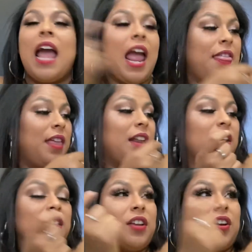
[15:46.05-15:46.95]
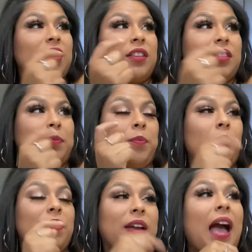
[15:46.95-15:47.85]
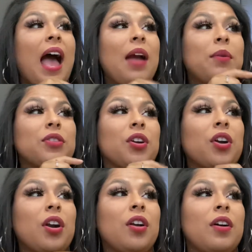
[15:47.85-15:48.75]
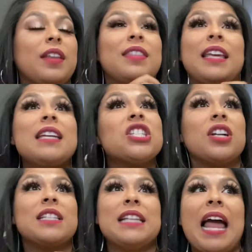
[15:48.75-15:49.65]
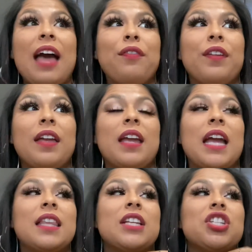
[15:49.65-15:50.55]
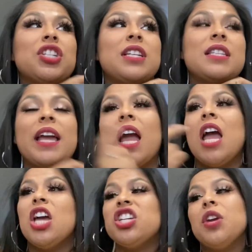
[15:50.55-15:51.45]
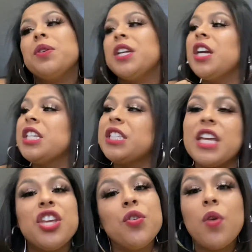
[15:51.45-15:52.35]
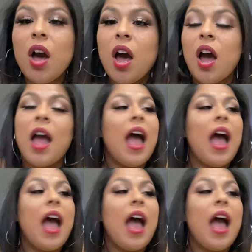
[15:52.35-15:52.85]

And then the guy with the girl, he starts laughing, and then she's like, "She was here to see you, huh?